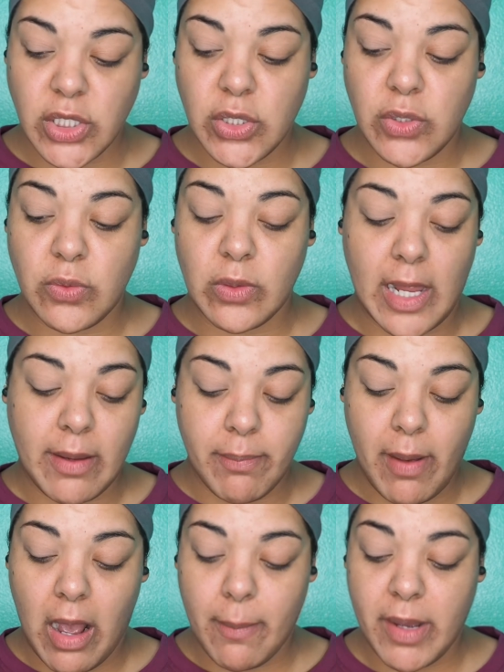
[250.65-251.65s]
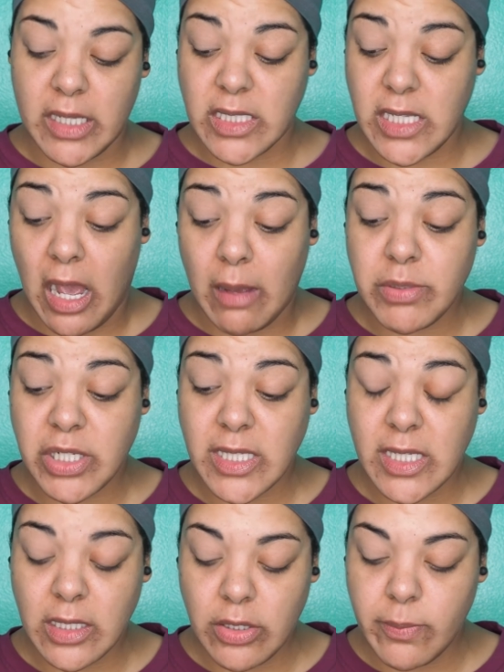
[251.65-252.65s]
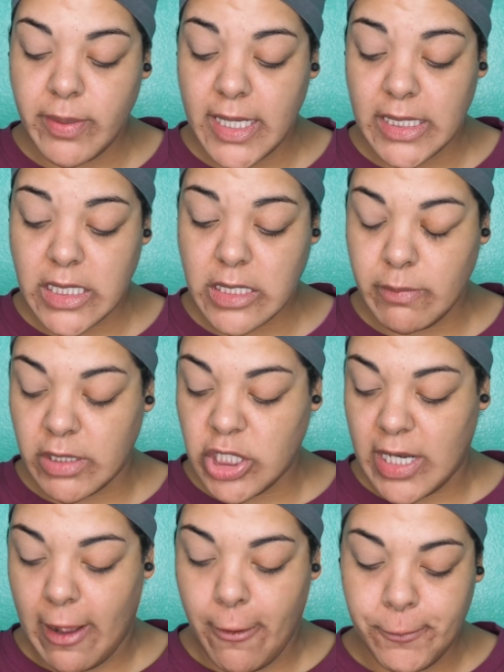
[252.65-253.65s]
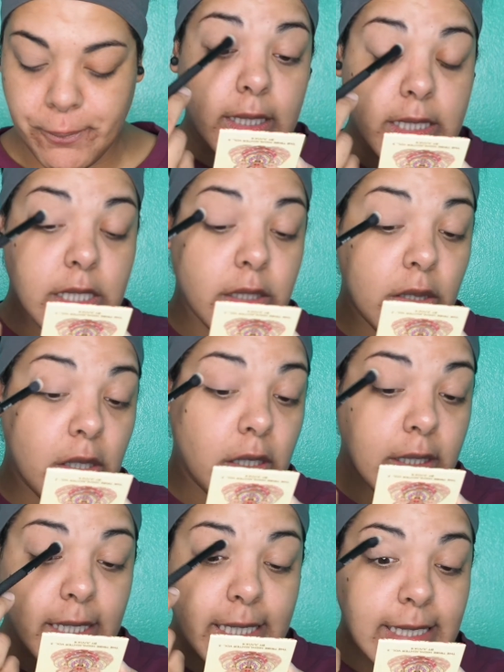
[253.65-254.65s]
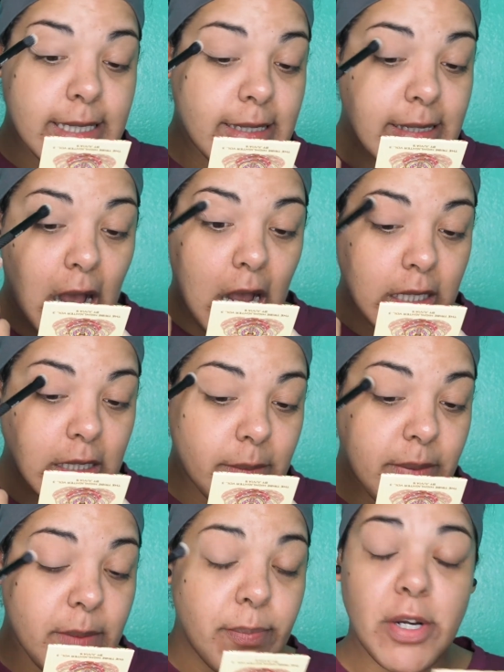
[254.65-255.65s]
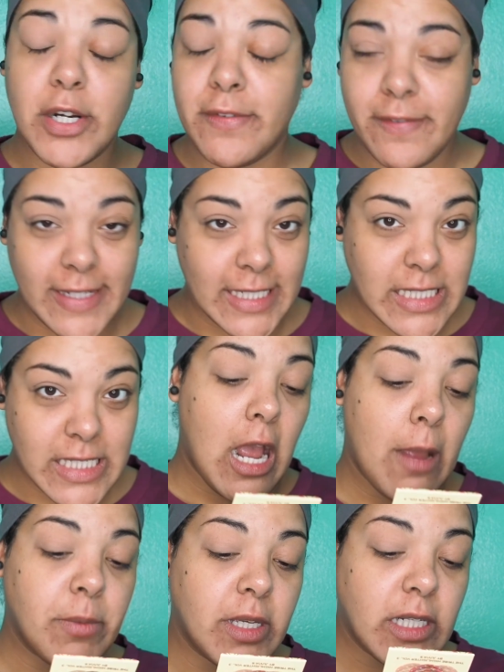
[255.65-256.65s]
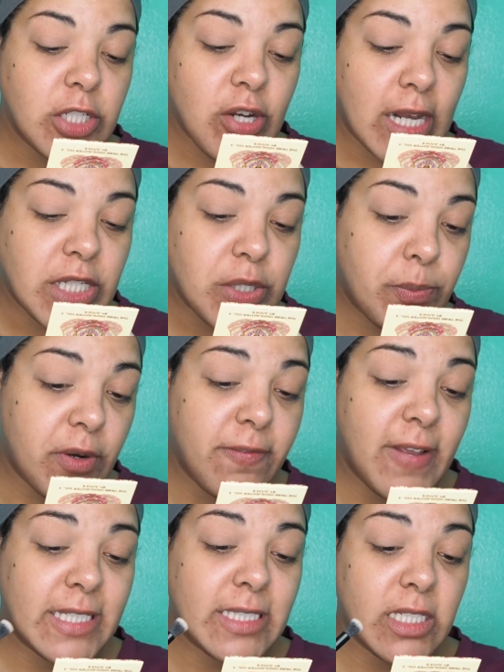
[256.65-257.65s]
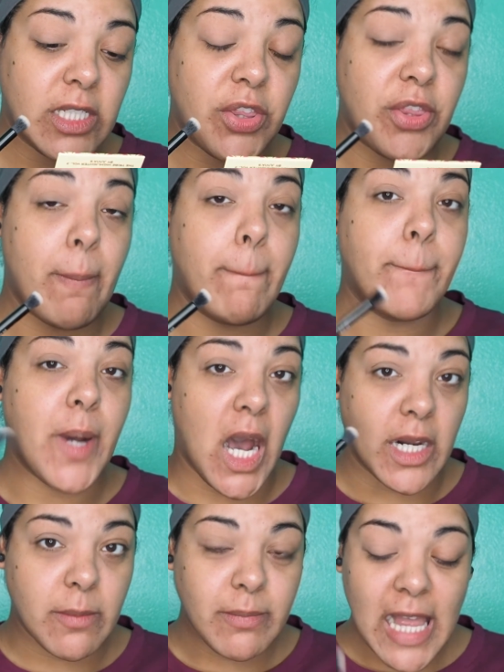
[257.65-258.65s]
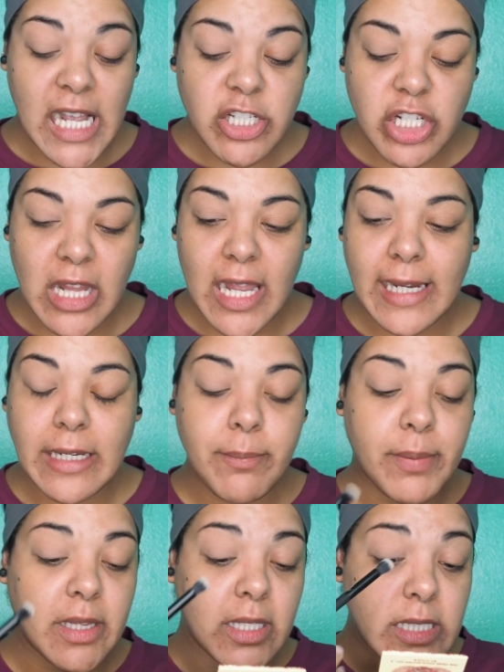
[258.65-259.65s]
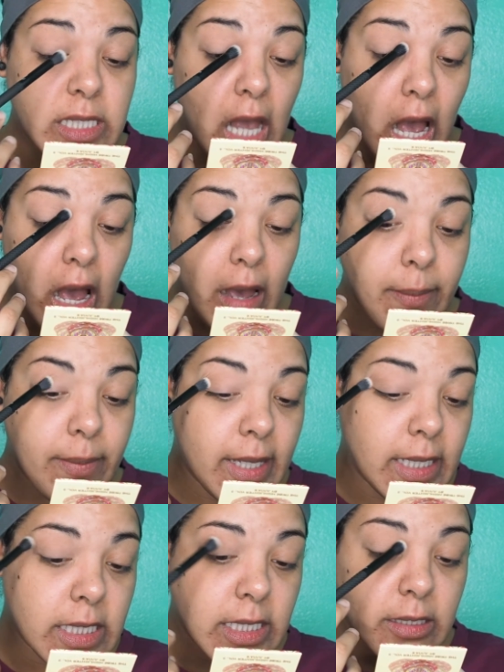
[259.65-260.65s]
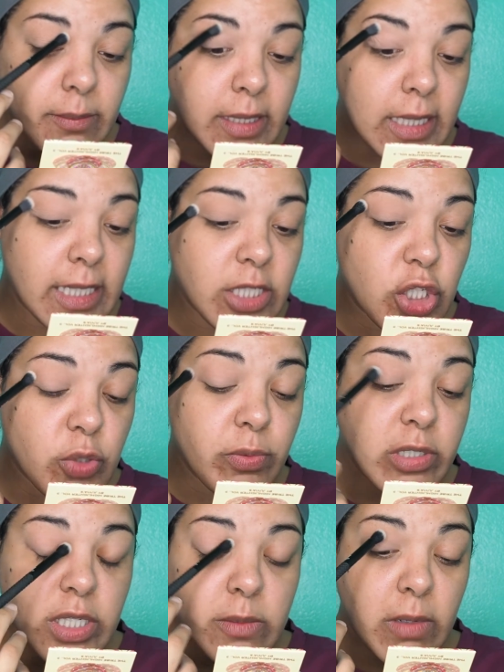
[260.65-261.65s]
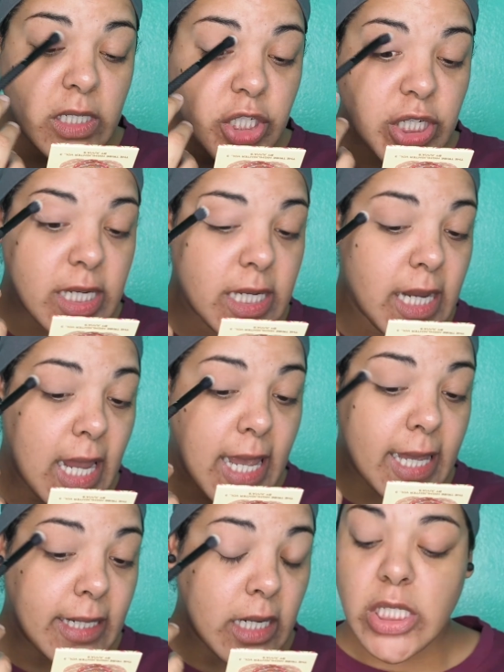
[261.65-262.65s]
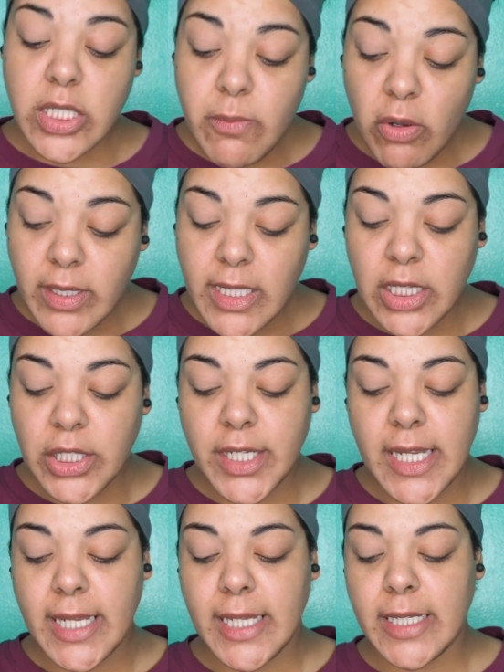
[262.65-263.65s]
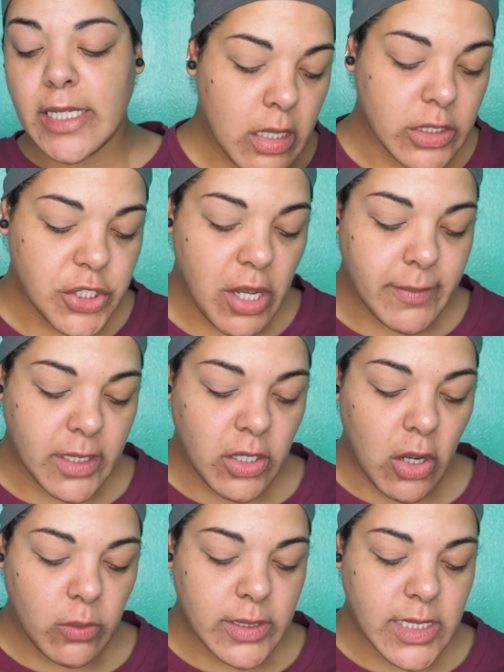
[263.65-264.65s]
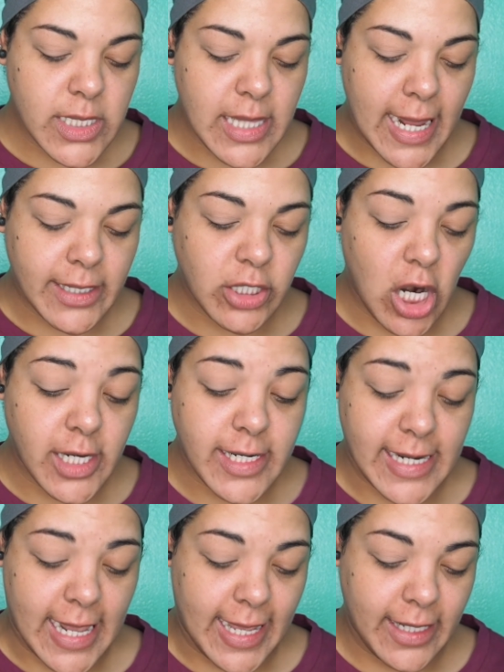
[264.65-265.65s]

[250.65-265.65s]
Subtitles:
to like pop on top just a little bit and smudge it out. This look is not gonna be perfect. I'm gonna try to perfect the bottom lash line, but the top is gonna be like super smudgy and smoky looking. So I'm gonna go into that Garnet,